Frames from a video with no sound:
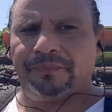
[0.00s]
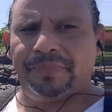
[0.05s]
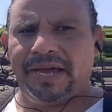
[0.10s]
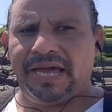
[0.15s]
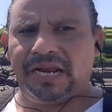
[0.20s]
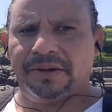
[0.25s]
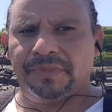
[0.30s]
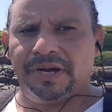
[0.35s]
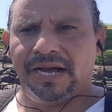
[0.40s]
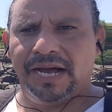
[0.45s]

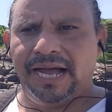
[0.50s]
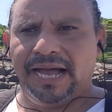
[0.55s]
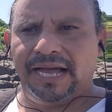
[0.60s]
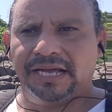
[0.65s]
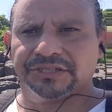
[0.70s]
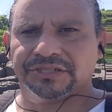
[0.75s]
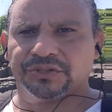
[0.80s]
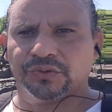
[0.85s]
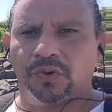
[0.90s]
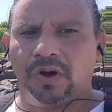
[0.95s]
Panama
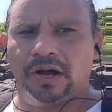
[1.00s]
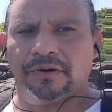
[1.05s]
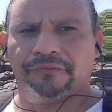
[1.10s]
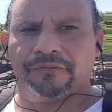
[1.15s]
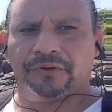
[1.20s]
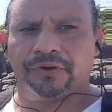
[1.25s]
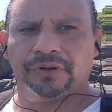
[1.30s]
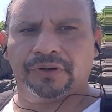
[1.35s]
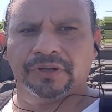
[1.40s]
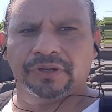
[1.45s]
has to
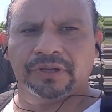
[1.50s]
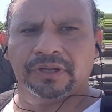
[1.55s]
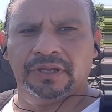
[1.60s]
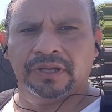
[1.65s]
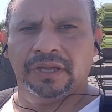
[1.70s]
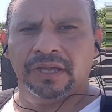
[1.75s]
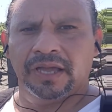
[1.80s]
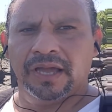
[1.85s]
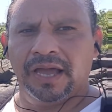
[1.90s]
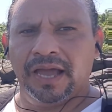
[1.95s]
offer.
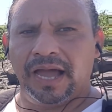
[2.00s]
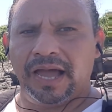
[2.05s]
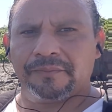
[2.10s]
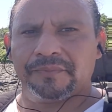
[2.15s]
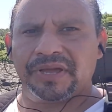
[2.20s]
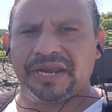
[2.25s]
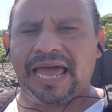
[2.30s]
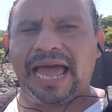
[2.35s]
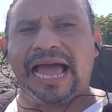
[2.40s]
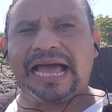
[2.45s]
I've
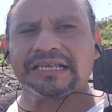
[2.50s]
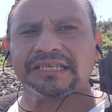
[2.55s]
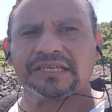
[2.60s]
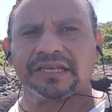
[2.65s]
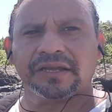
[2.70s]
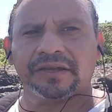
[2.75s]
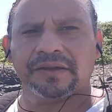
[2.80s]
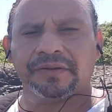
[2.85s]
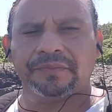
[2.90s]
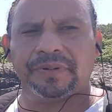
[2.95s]
been asked
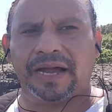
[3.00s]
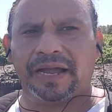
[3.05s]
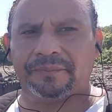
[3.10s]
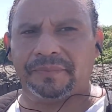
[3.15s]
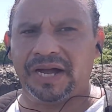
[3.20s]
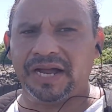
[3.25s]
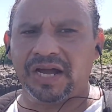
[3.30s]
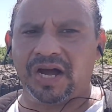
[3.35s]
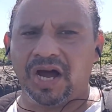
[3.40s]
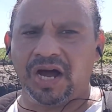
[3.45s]
by
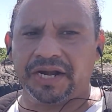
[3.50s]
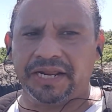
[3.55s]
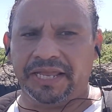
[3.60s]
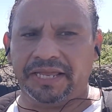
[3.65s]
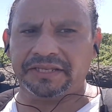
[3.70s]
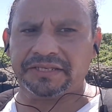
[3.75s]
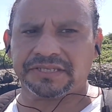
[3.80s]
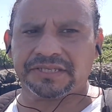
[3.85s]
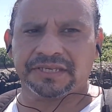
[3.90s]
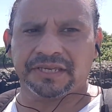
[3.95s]
my
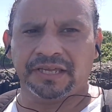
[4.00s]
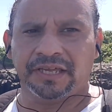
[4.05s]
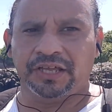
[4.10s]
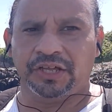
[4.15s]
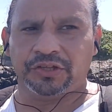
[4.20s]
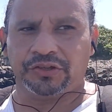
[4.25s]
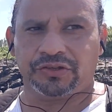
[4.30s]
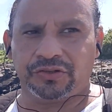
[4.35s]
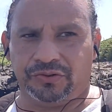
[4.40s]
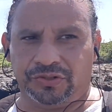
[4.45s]
audience
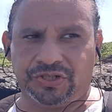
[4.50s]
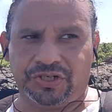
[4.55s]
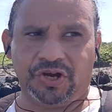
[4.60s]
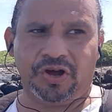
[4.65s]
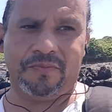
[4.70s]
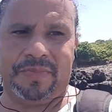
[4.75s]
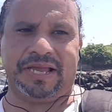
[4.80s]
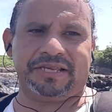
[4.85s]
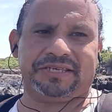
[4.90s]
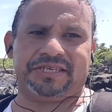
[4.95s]
to
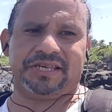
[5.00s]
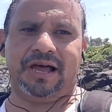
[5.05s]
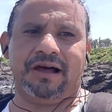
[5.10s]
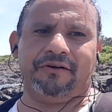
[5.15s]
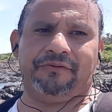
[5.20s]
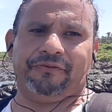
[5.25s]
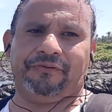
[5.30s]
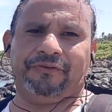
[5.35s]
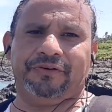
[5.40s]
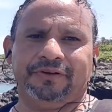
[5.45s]
show
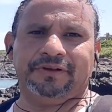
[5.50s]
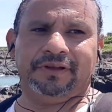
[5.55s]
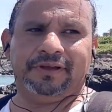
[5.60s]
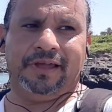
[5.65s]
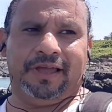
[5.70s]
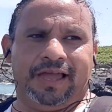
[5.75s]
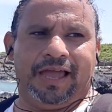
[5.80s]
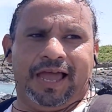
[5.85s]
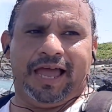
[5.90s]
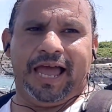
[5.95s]
myself
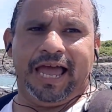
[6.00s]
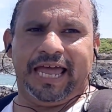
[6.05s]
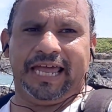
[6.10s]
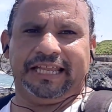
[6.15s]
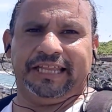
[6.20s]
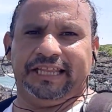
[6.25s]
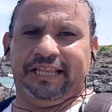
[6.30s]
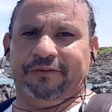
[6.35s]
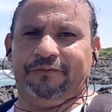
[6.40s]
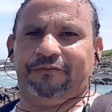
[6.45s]

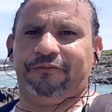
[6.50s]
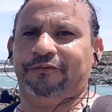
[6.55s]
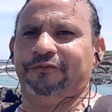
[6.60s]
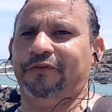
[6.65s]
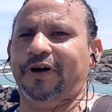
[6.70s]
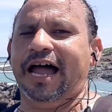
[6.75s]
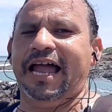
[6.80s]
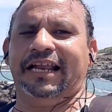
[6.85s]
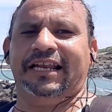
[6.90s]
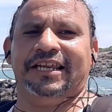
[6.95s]
and
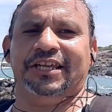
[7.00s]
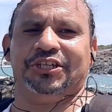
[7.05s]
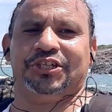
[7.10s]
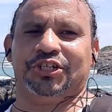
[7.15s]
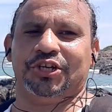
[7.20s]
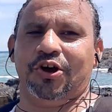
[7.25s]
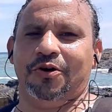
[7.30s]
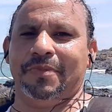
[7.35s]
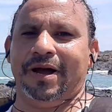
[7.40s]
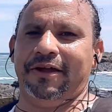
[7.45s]
finally
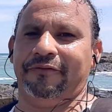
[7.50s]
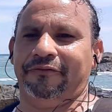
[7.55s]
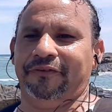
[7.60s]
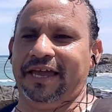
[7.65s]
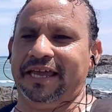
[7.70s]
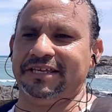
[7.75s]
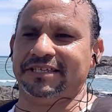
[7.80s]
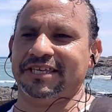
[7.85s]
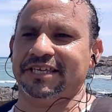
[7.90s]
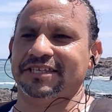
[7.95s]
show my
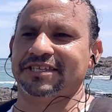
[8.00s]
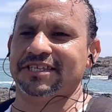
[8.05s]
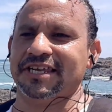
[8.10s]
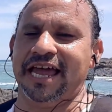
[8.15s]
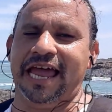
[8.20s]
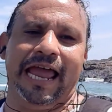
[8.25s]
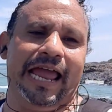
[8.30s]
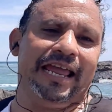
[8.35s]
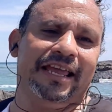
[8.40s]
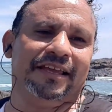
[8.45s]
face and
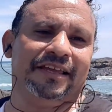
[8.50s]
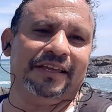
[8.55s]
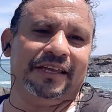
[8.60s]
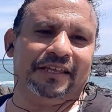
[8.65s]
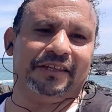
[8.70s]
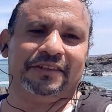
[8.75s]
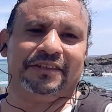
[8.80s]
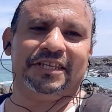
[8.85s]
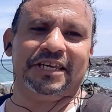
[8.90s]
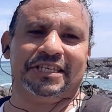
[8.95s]
say,
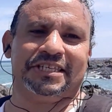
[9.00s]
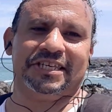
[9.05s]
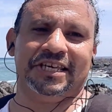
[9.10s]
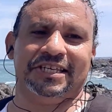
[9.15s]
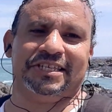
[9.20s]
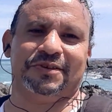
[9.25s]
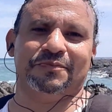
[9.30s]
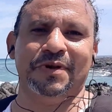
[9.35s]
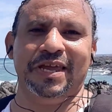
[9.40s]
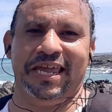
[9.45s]
this
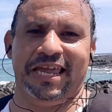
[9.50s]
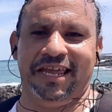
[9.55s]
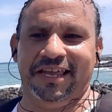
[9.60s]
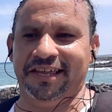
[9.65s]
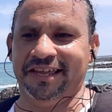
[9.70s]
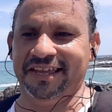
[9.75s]
is me.